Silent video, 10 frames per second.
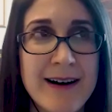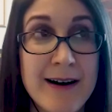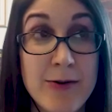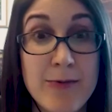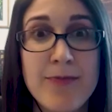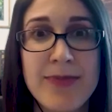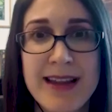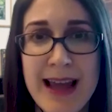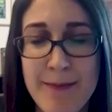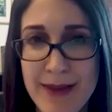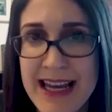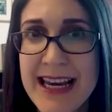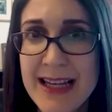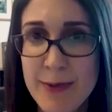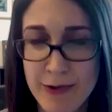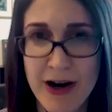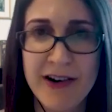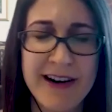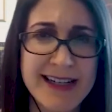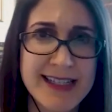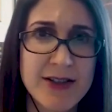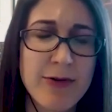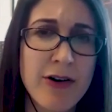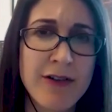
uh, impede progress through